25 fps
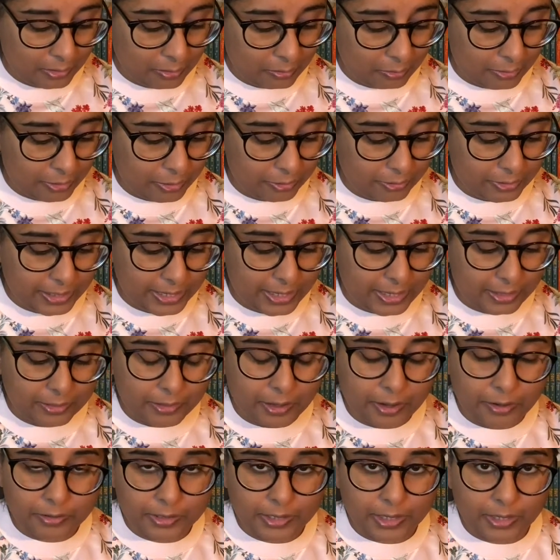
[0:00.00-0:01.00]
We'll need
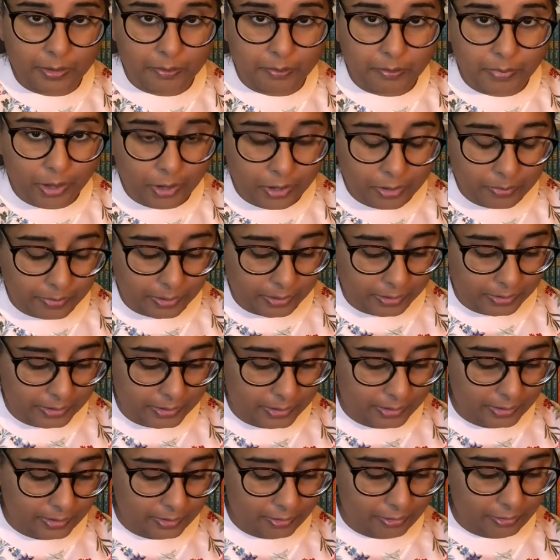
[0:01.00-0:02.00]
those in a
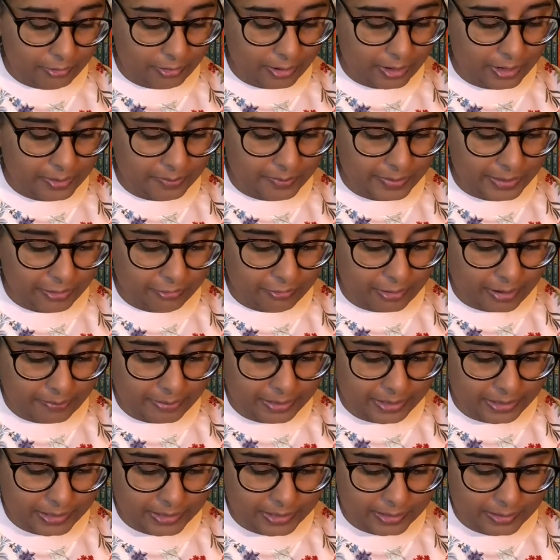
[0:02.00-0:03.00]
moment," cried Big
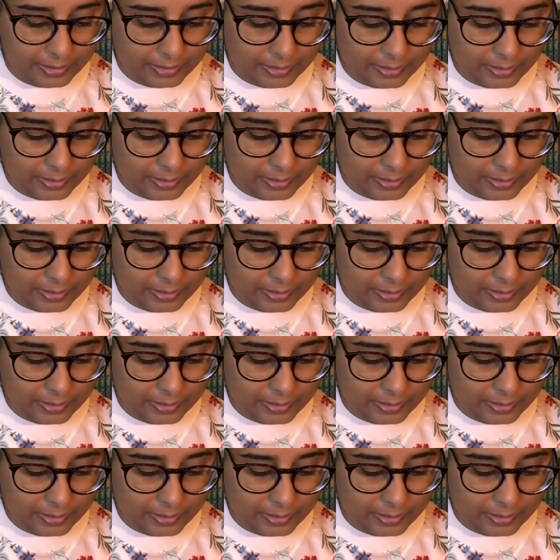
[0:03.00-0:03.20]
Rabbit.